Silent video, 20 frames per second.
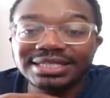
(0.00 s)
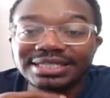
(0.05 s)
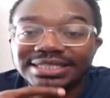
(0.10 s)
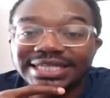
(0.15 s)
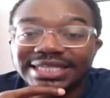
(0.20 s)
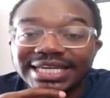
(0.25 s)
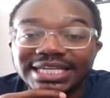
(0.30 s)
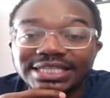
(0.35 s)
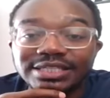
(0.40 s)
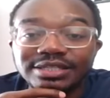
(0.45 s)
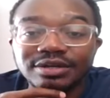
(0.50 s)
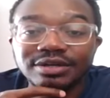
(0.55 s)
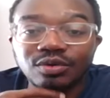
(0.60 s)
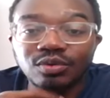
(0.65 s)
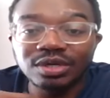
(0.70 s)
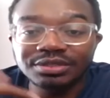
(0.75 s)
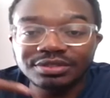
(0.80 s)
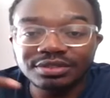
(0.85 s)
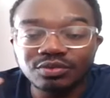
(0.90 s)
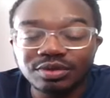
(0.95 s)
and said you know
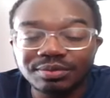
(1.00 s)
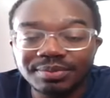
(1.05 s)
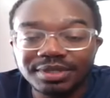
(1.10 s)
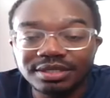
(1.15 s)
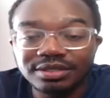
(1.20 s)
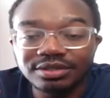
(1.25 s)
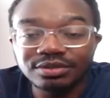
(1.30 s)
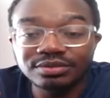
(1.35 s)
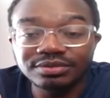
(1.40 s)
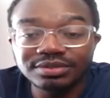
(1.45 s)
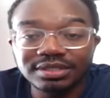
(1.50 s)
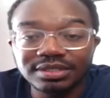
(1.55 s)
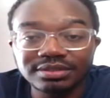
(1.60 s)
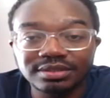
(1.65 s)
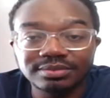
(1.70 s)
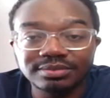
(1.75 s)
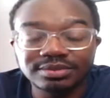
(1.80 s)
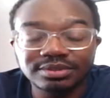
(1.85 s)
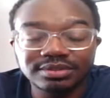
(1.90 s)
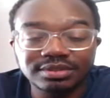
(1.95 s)
what should we be using in
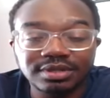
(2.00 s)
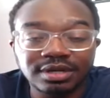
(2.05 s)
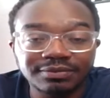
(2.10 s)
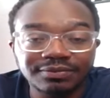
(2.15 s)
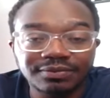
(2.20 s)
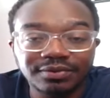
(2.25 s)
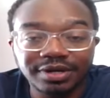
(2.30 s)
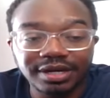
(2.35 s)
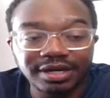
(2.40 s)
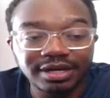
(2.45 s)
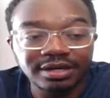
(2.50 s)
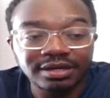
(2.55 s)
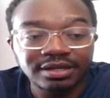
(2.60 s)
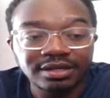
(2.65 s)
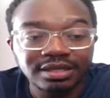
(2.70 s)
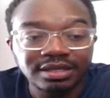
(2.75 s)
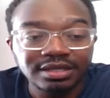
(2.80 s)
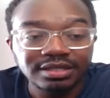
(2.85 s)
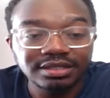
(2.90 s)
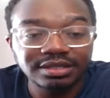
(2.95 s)
terms of software
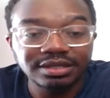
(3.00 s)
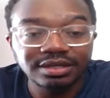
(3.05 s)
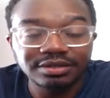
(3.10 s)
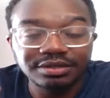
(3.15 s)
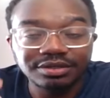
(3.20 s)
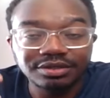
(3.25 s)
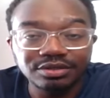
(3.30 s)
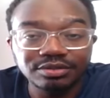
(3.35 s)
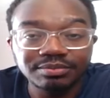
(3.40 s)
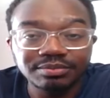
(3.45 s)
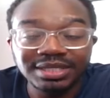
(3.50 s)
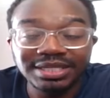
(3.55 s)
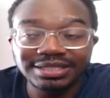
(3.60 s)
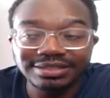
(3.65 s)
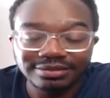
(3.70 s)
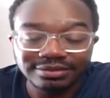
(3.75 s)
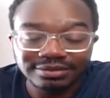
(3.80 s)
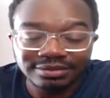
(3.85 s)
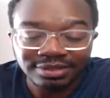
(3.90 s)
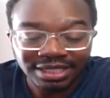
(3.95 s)
you know to do
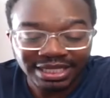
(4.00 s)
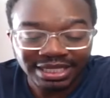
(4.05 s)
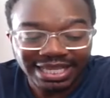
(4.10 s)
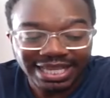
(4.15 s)
meetings